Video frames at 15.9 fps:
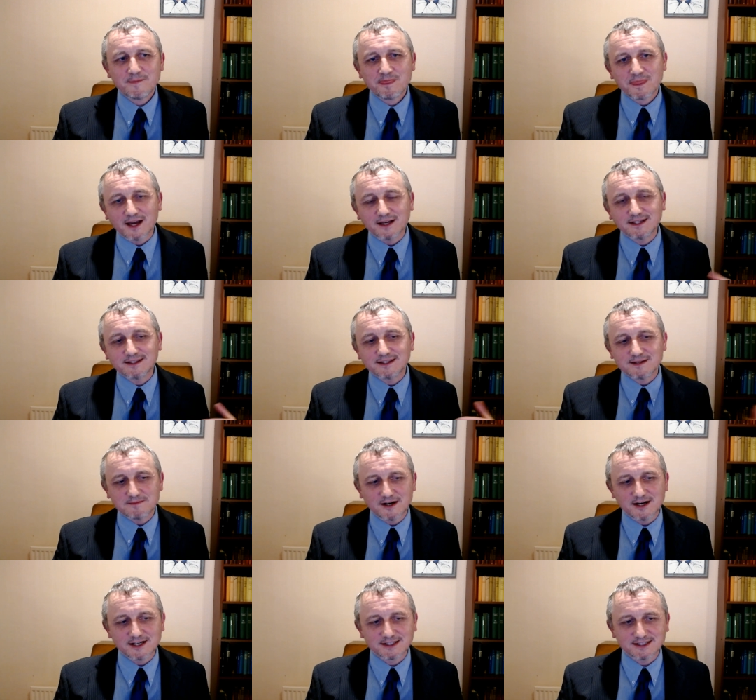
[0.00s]
i did the
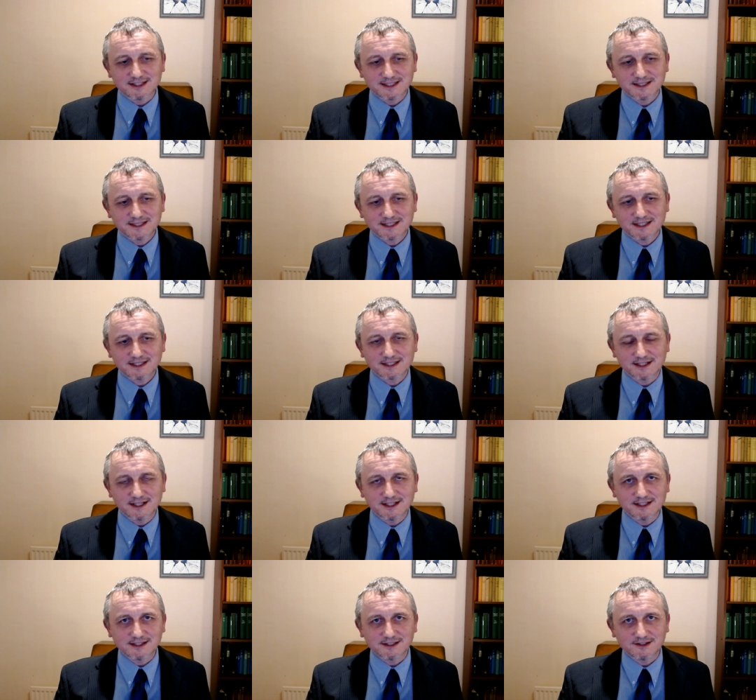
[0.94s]
master's
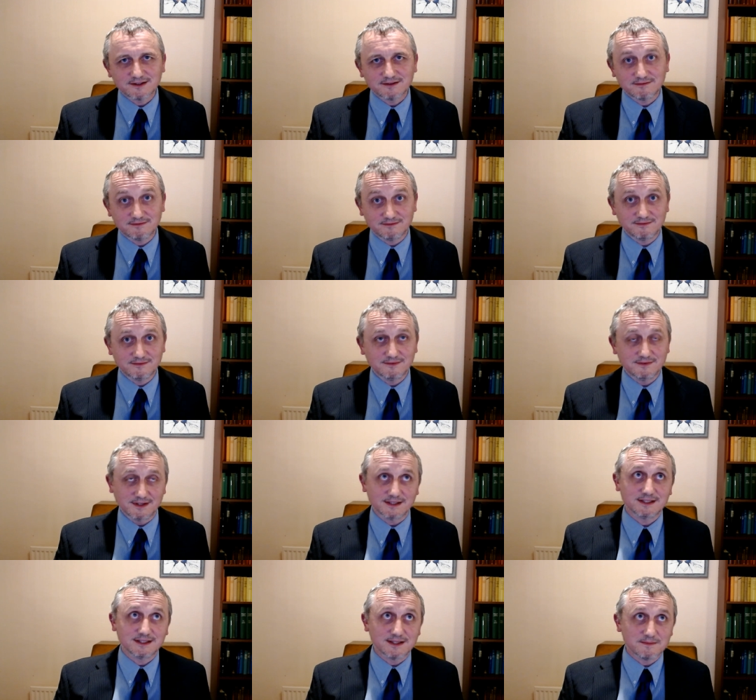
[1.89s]
side of the I
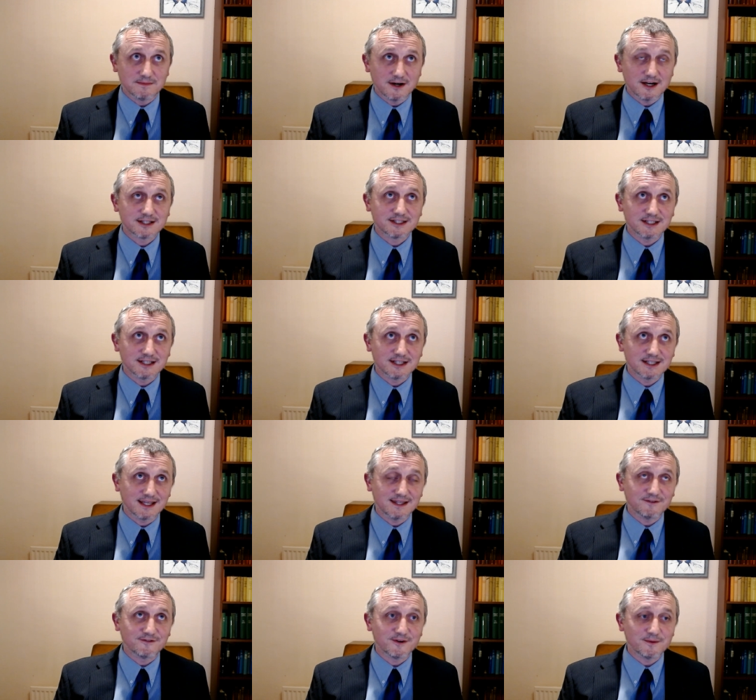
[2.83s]
did the masters,
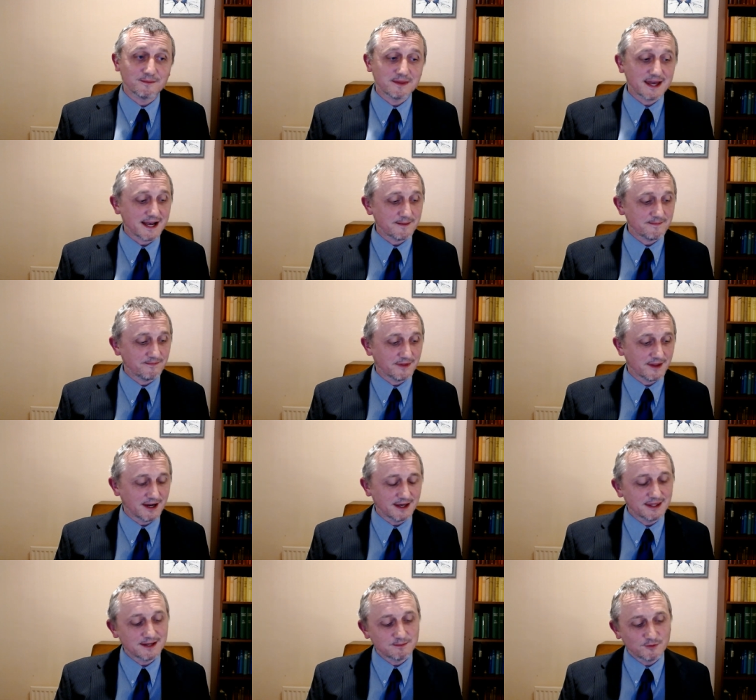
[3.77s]
and then from that
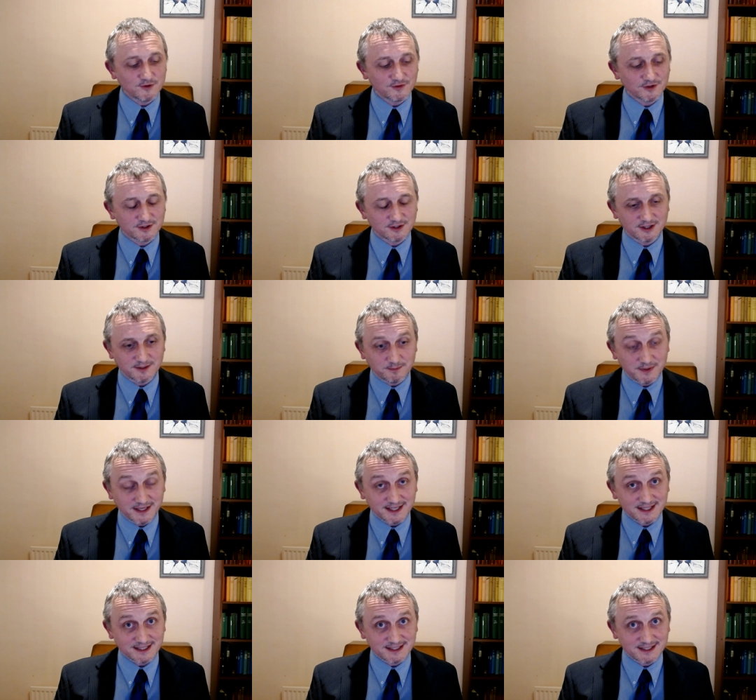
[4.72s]
I then moved on to the
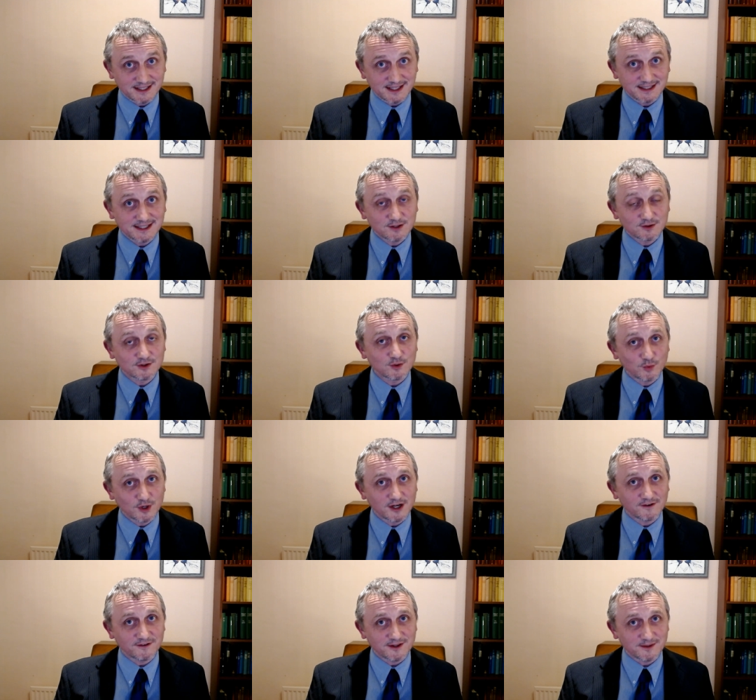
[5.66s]
PhD. Did all the
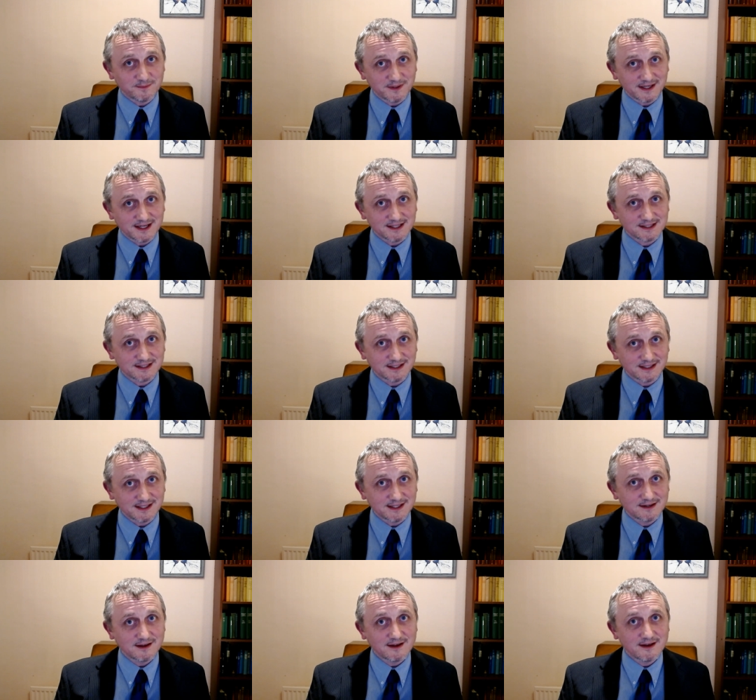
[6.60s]
work for the
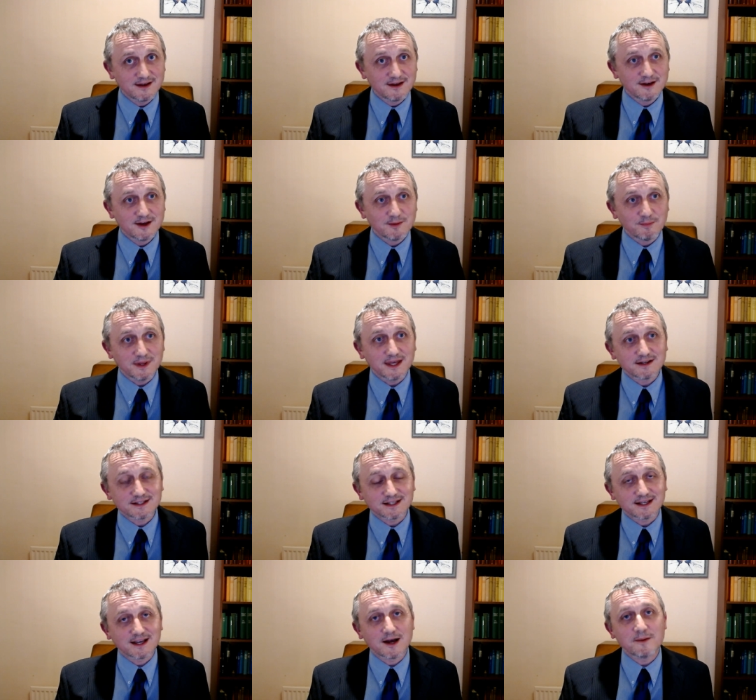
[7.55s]
PhD, but there was
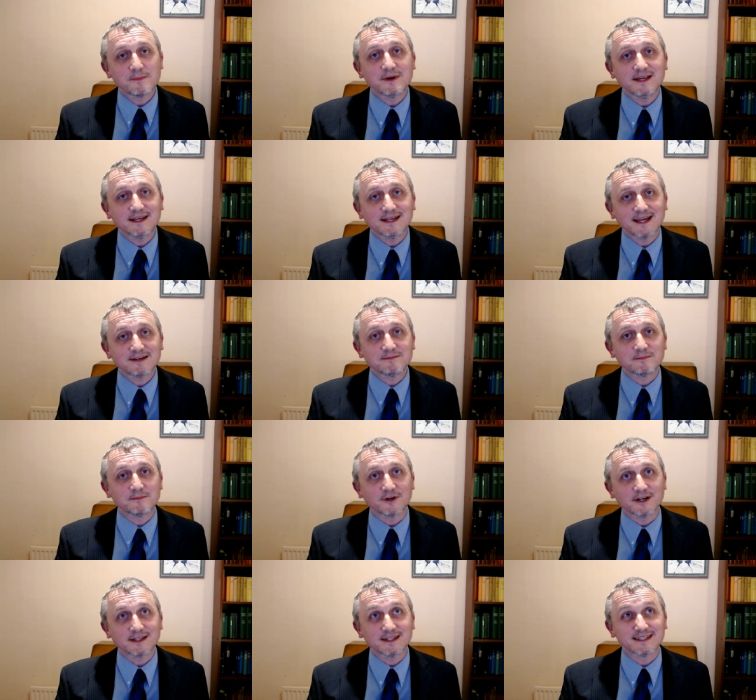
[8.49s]
a company in
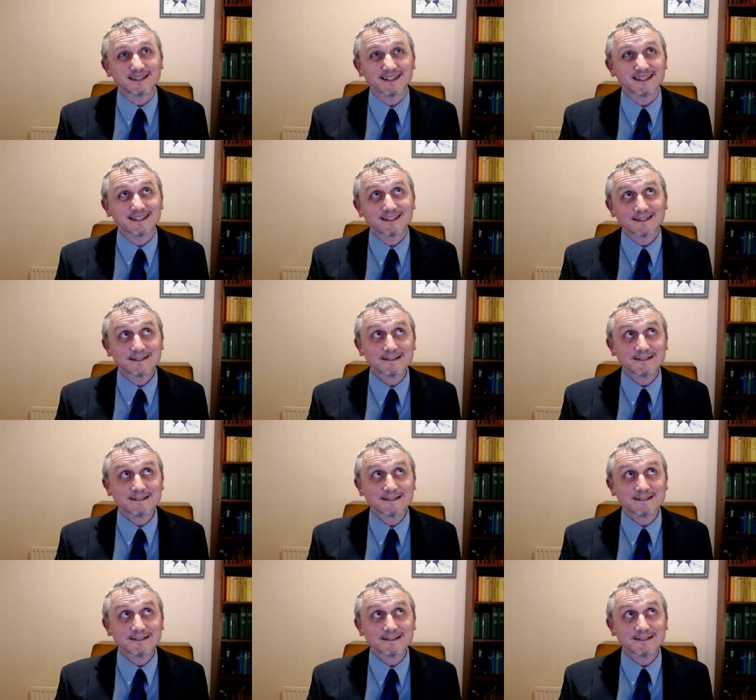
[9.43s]
Edinburgh. This is